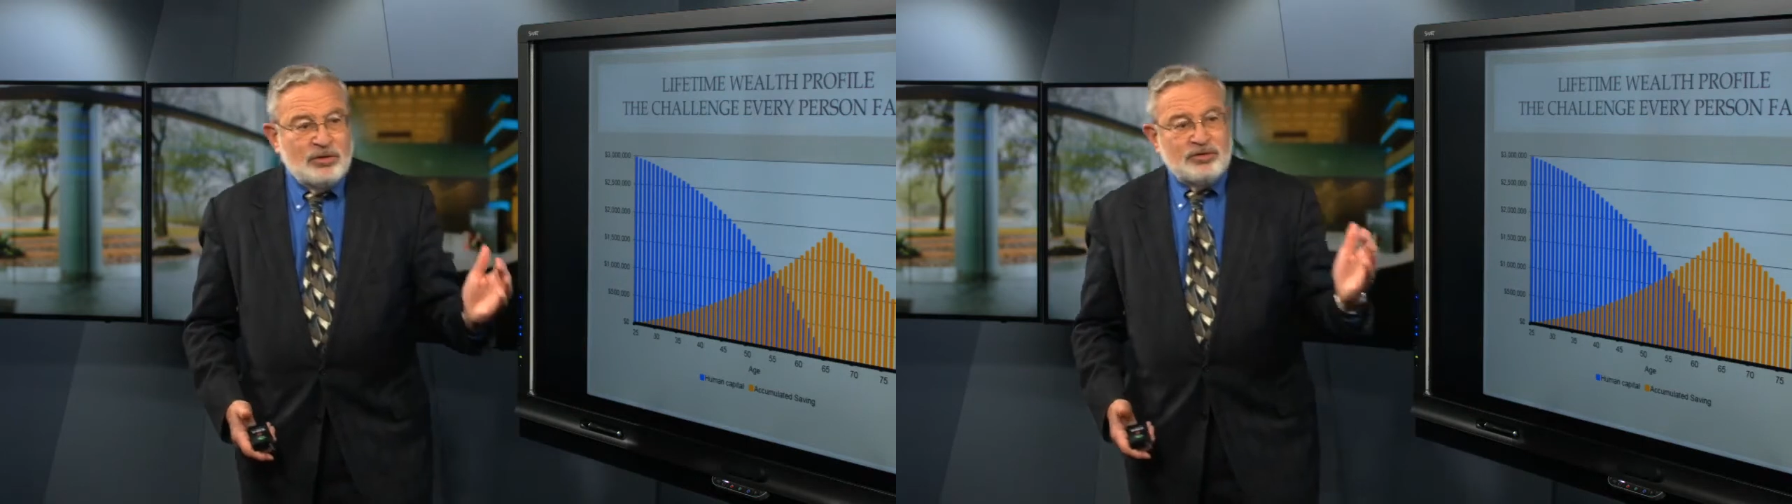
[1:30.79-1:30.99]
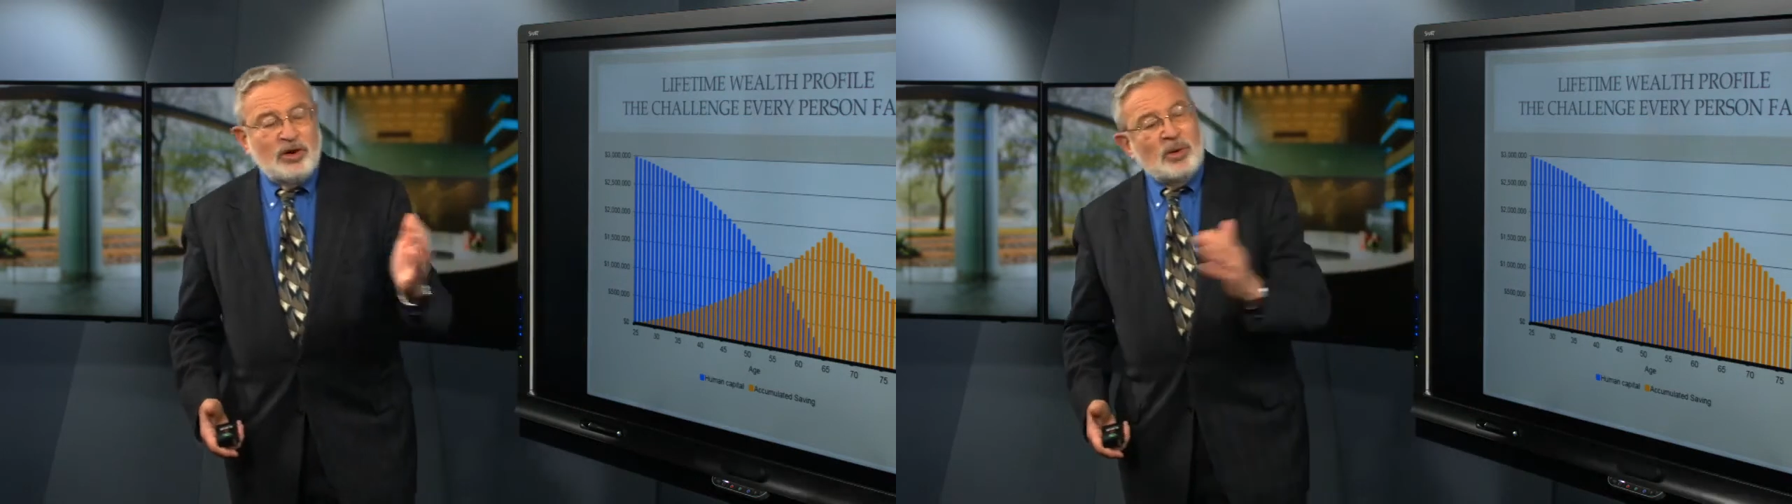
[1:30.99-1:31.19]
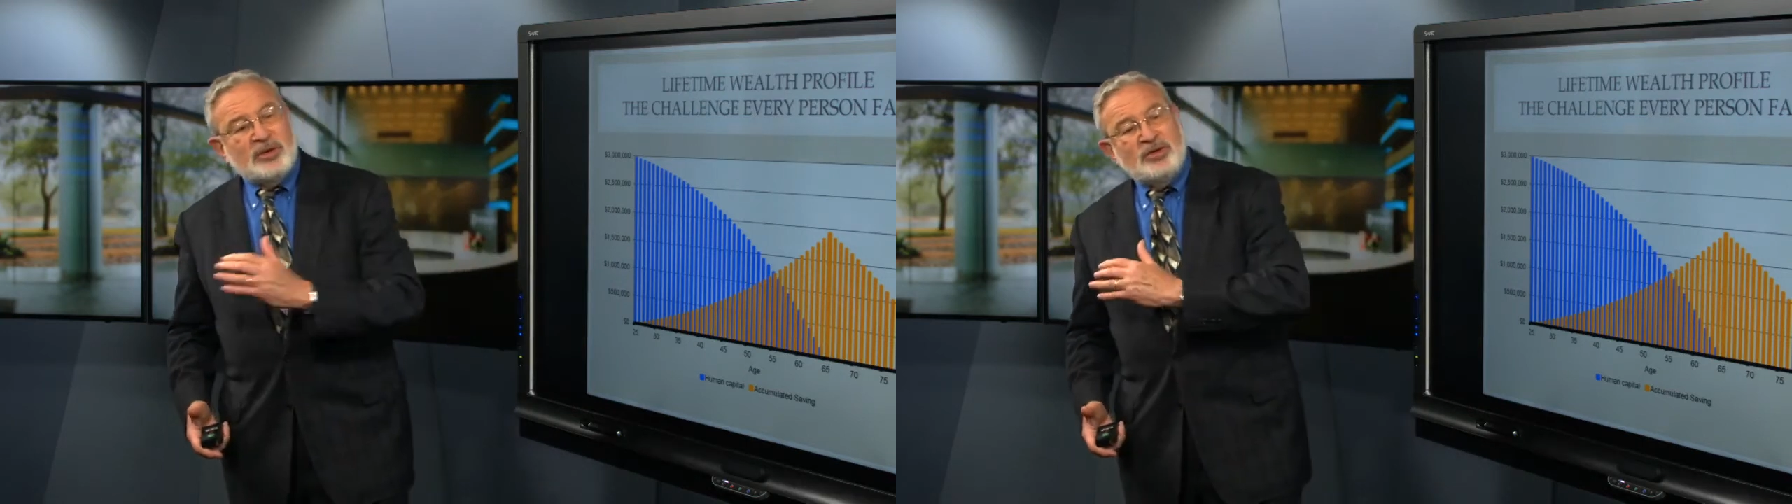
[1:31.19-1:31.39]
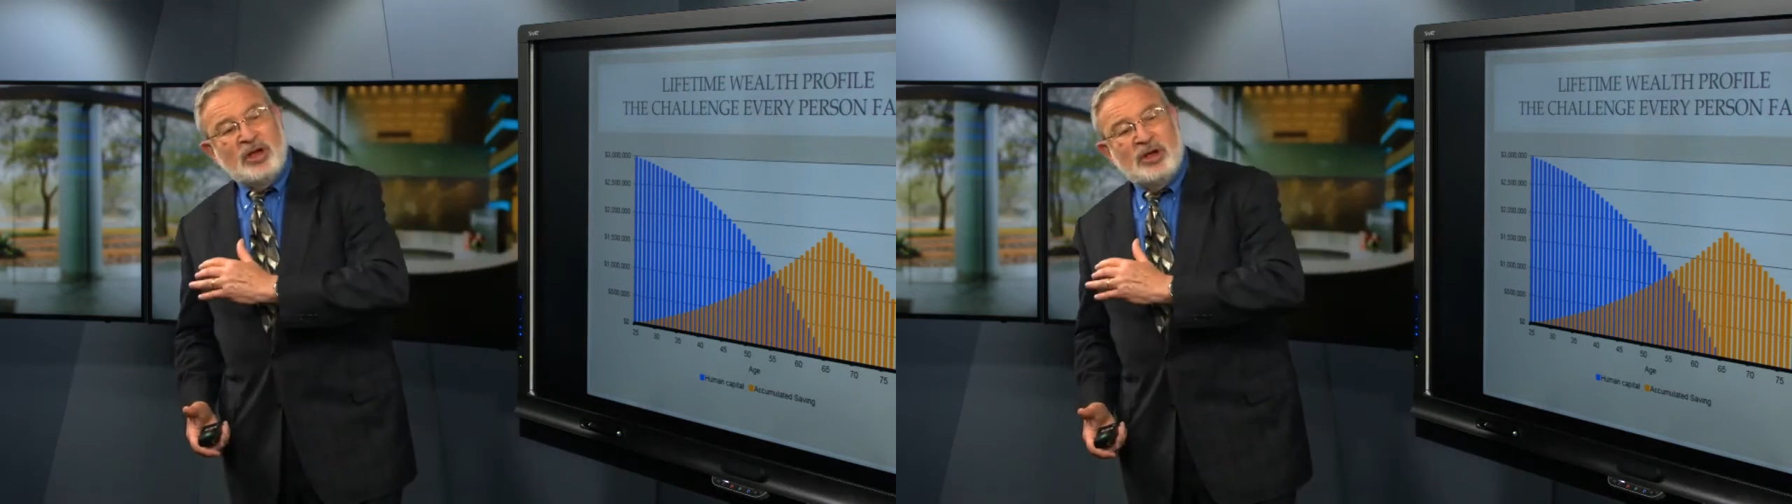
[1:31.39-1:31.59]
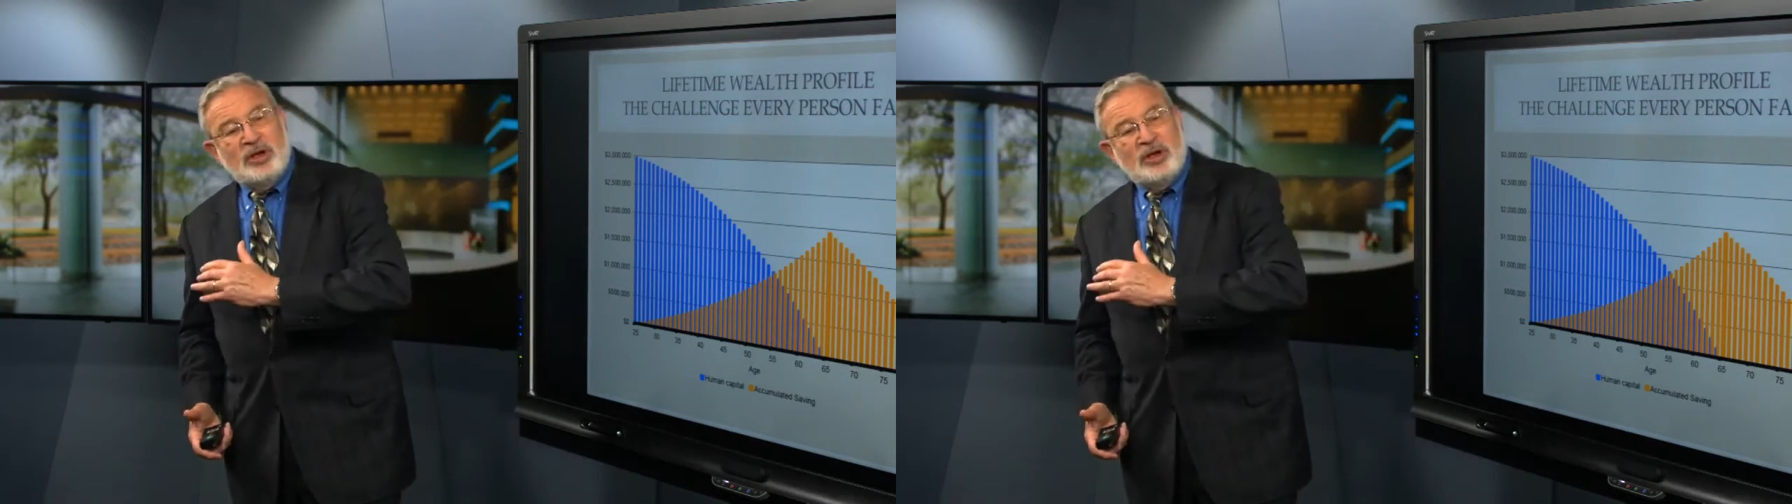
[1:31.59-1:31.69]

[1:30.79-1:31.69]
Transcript: So it's